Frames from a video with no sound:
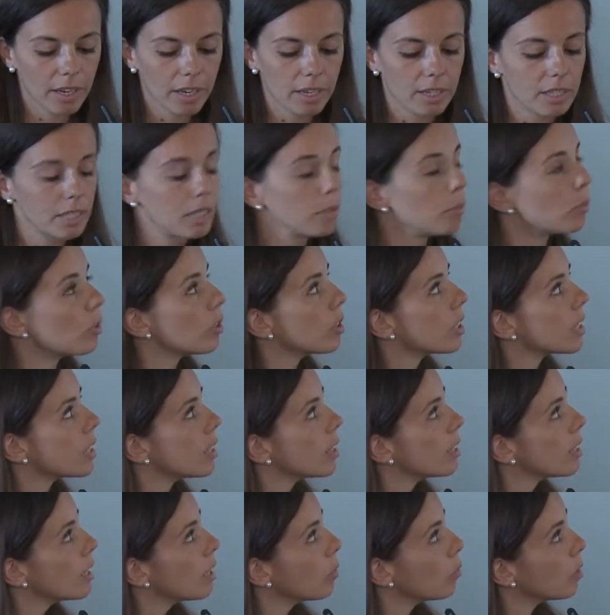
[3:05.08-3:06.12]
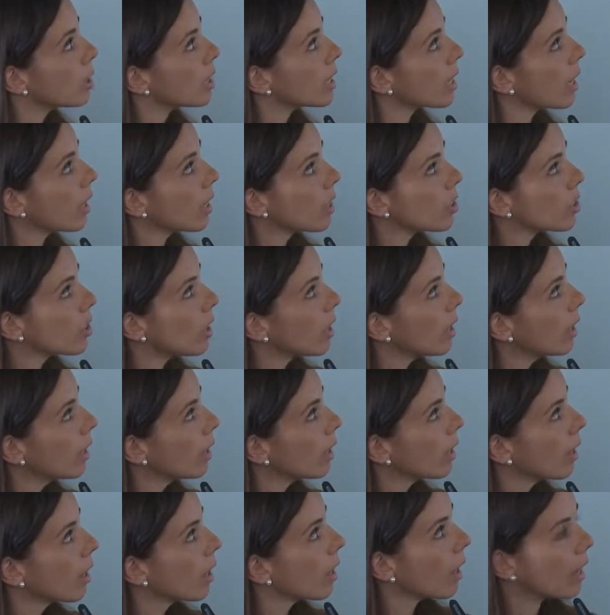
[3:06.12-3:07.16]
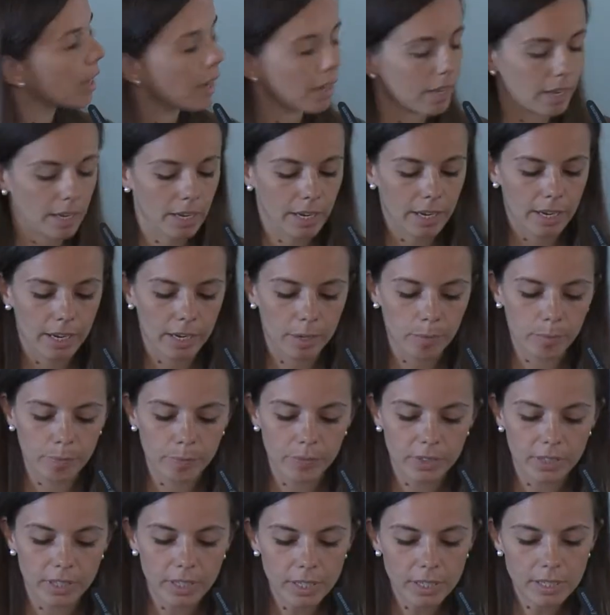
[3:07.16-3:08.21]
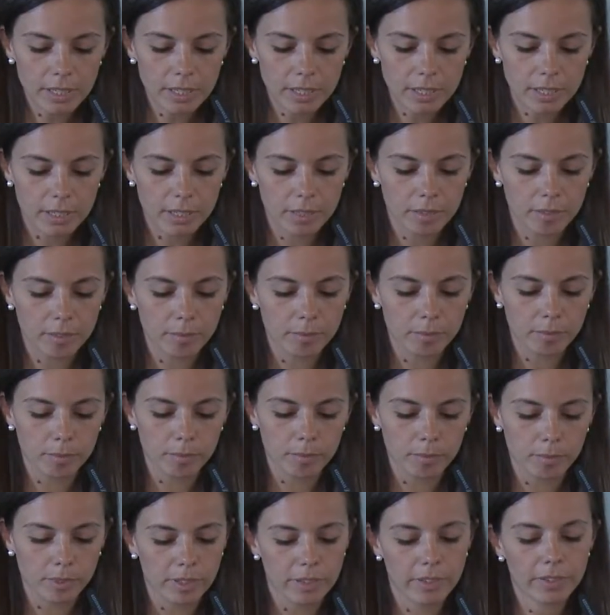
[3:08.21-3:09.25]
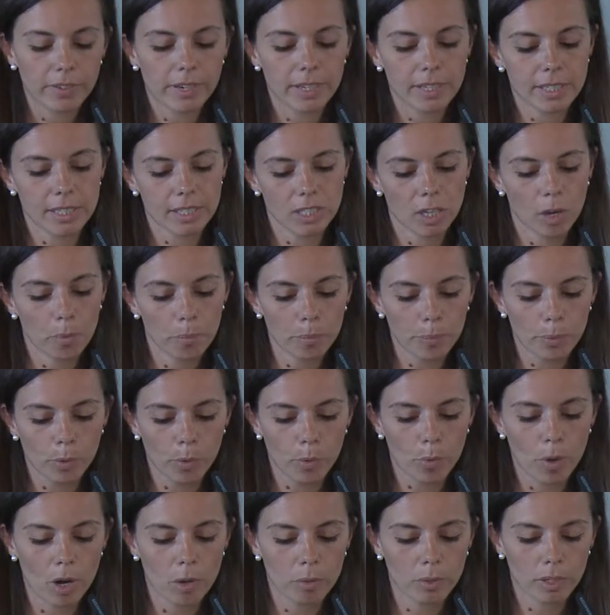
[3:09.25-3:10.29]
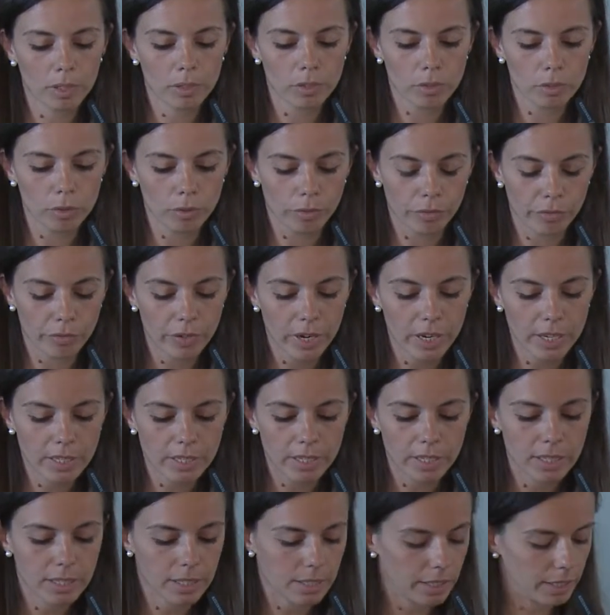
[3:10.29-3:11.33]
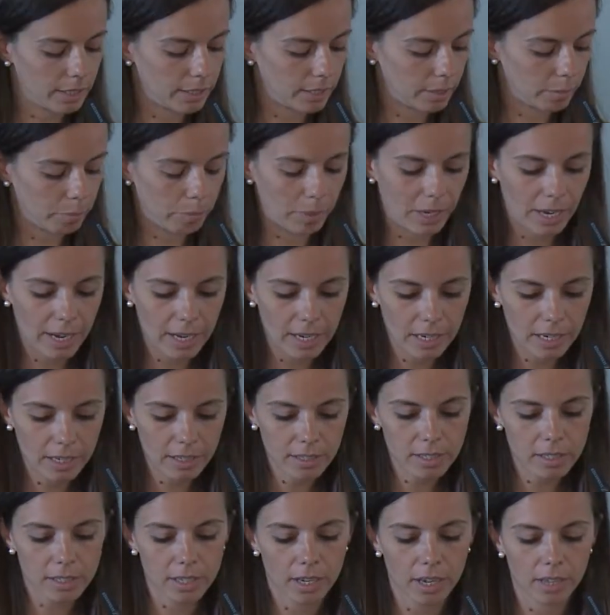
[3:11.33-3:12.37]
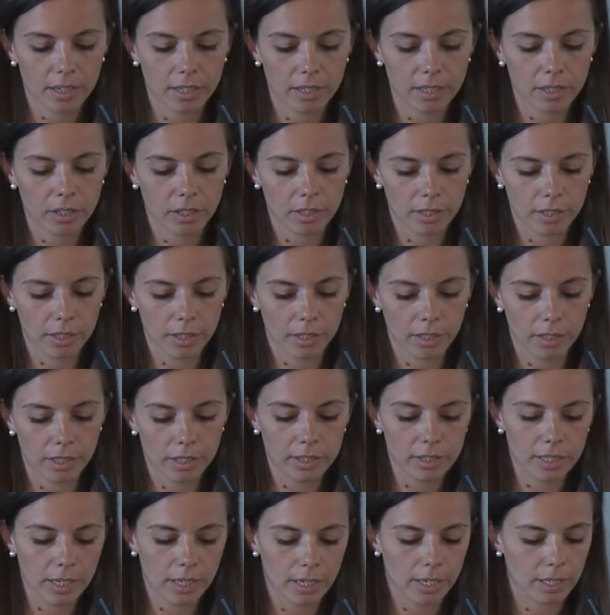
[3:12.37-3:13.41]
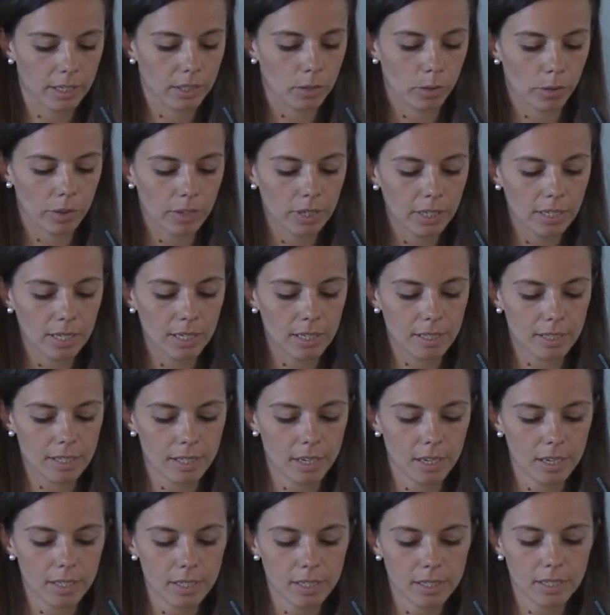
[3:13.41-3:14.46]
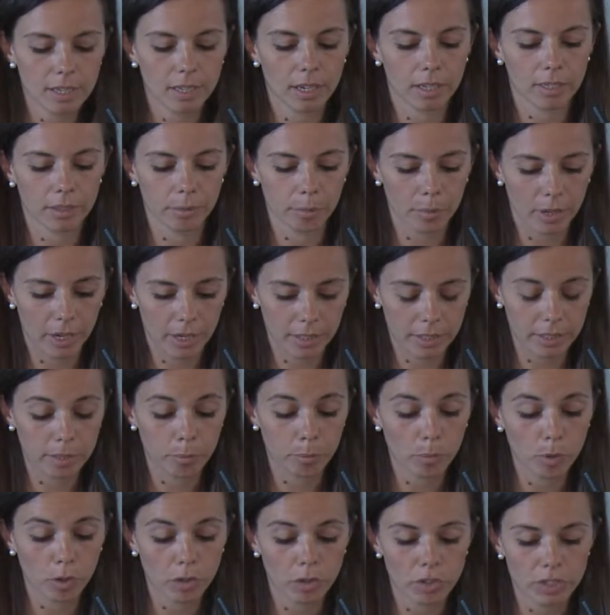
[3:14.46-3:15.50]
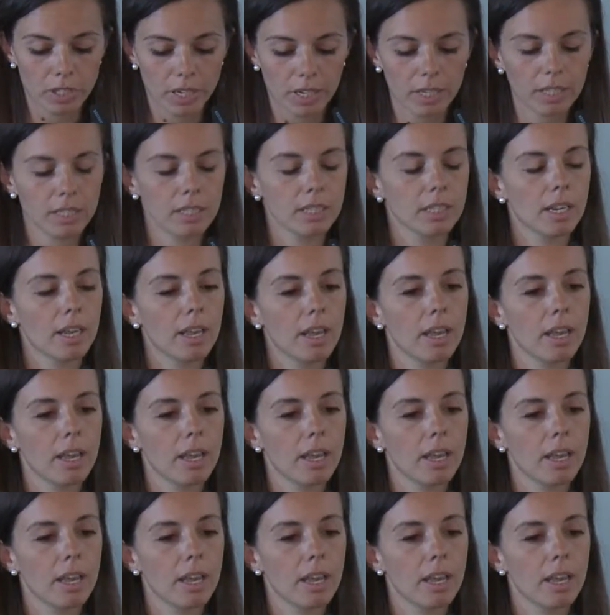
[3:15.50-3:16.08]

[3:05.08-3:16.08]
Simultaneously, there are some procoagulant surfaces in the platelets and in the endothelial cells and in the monocytes